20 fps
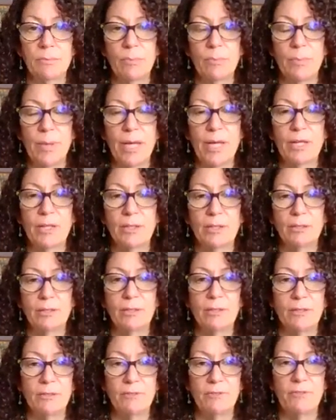
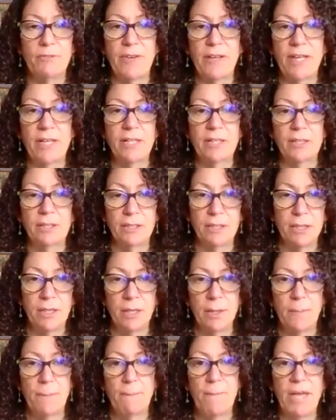Bell, fell,
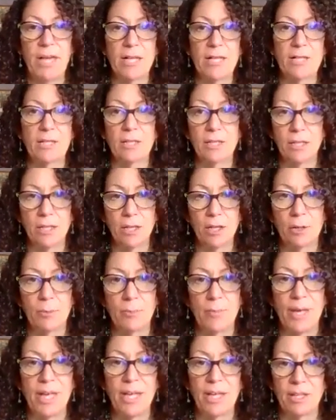mel,
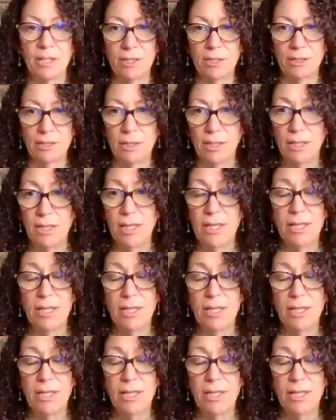pell,